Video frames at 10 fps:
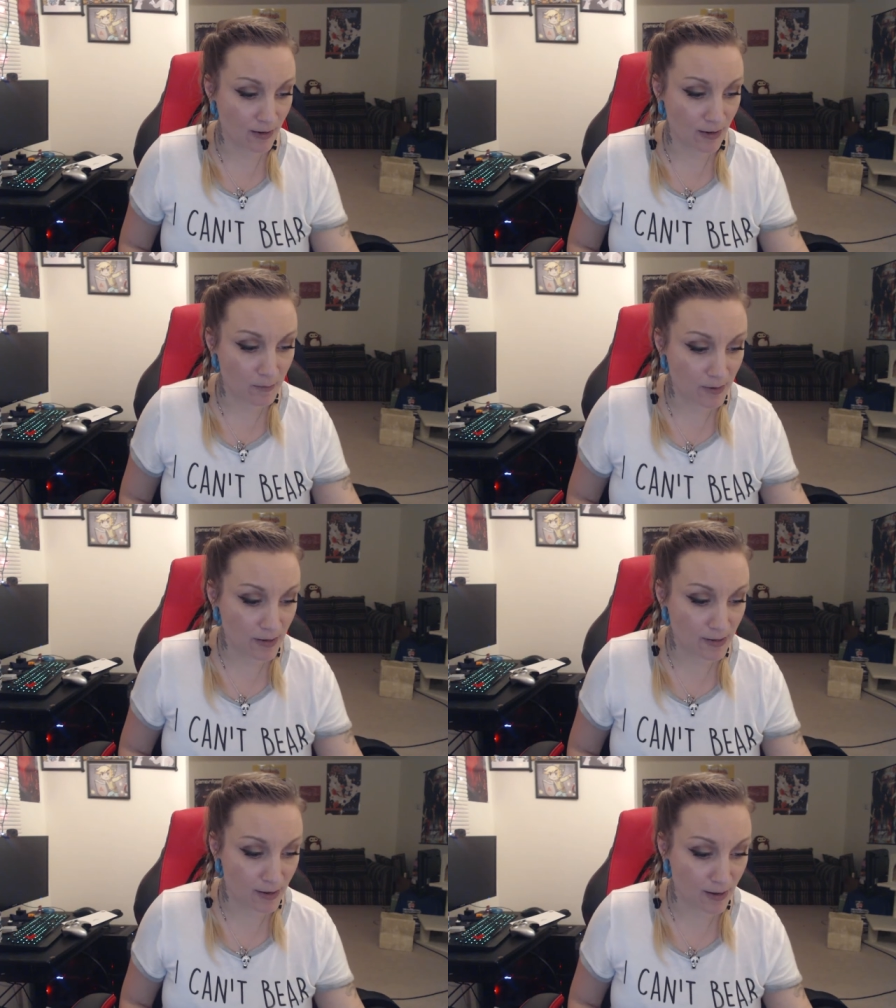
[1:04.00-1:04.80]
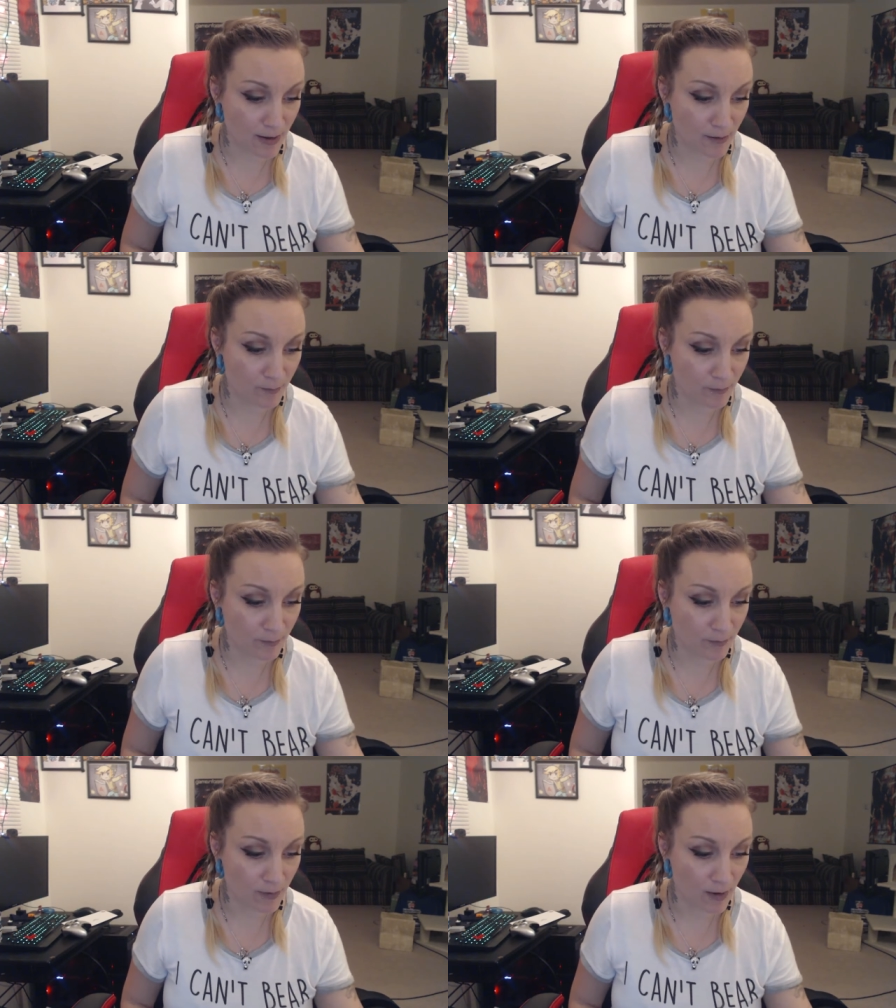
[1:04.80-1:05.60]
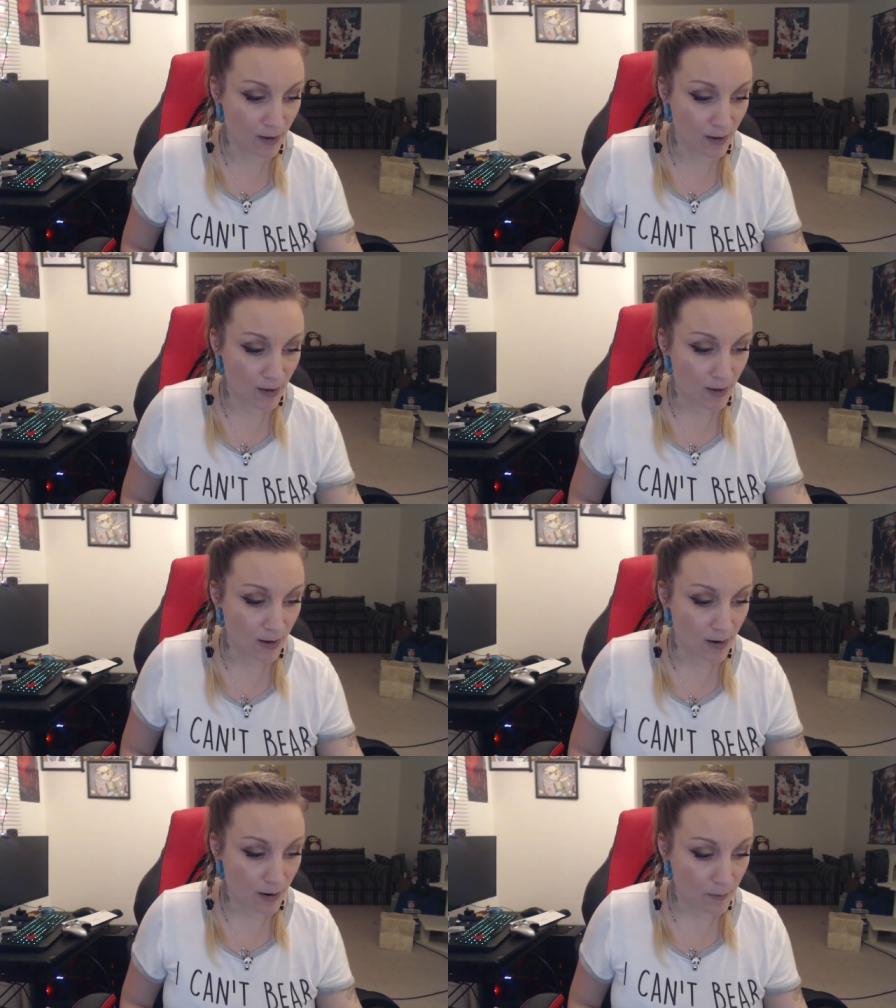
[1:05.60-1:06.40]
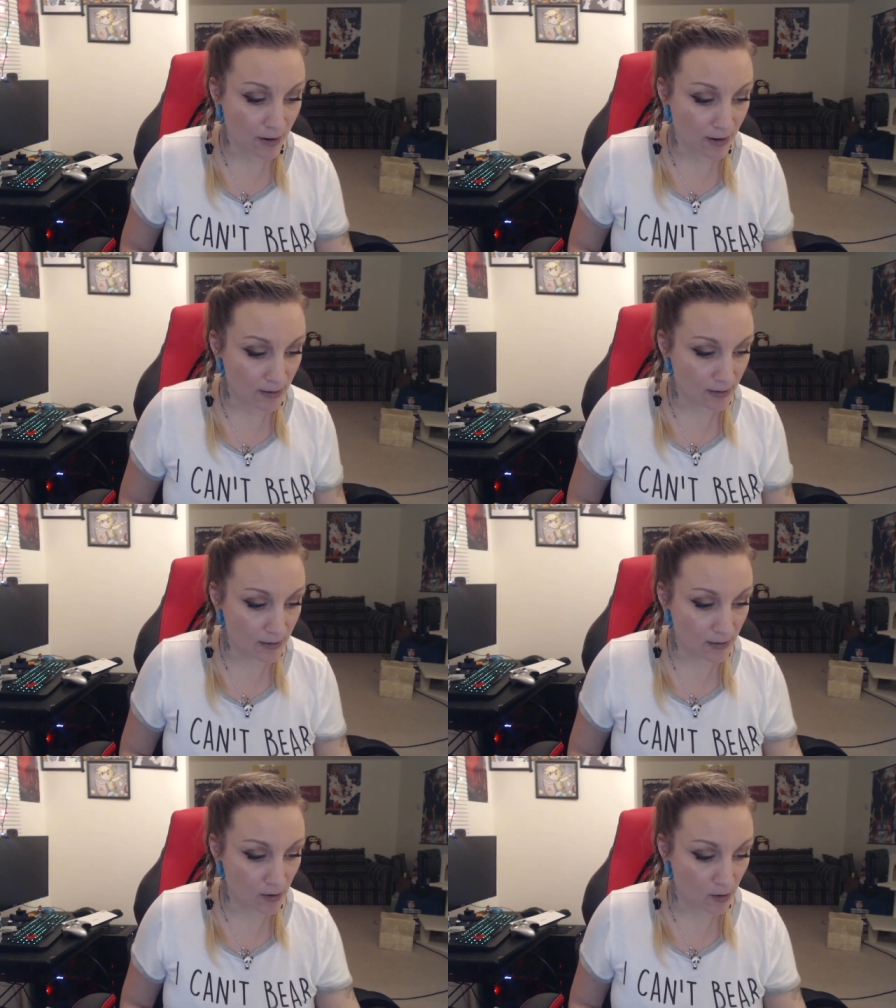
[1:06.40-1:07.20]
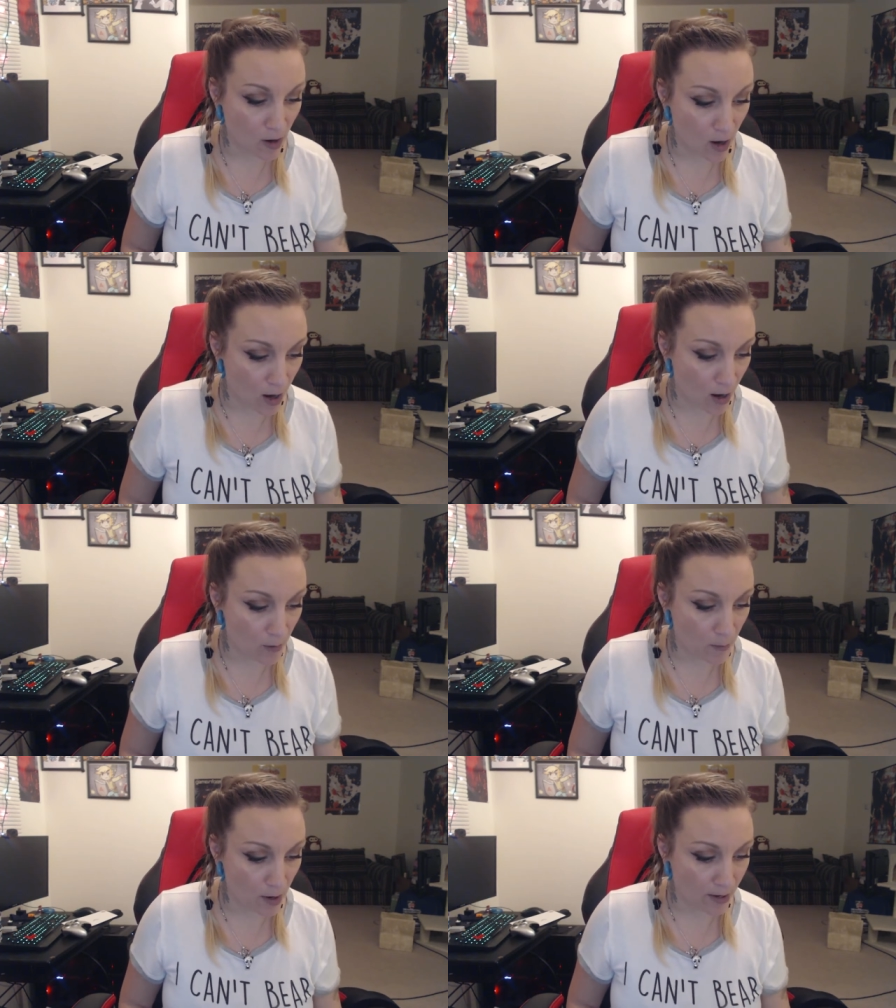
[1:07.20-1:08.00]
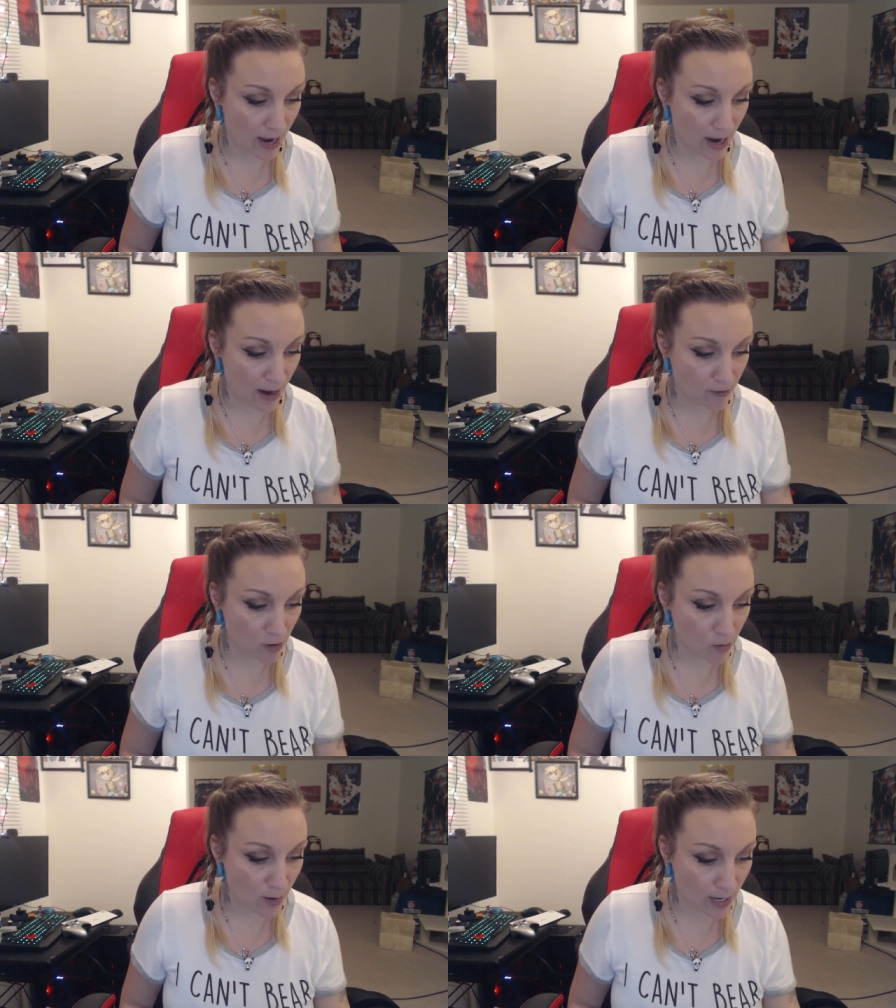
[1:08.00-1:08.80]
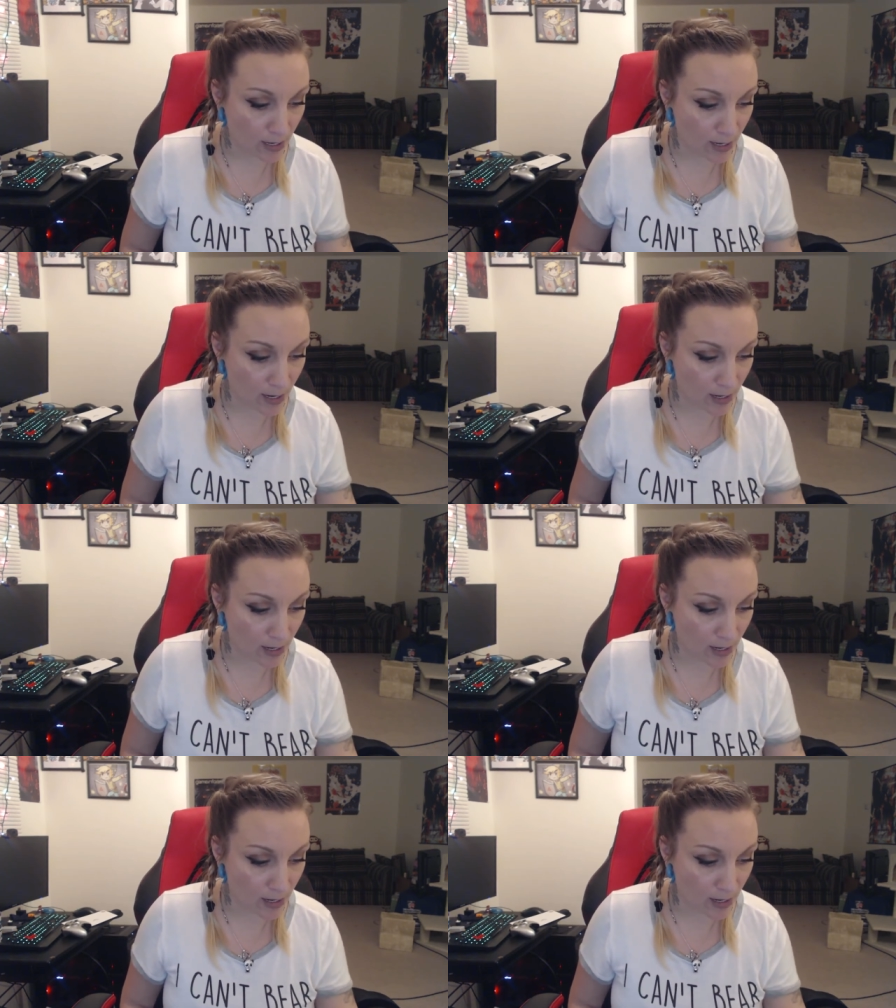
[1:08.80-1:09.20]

Let me see. Let me um, look at it real quick.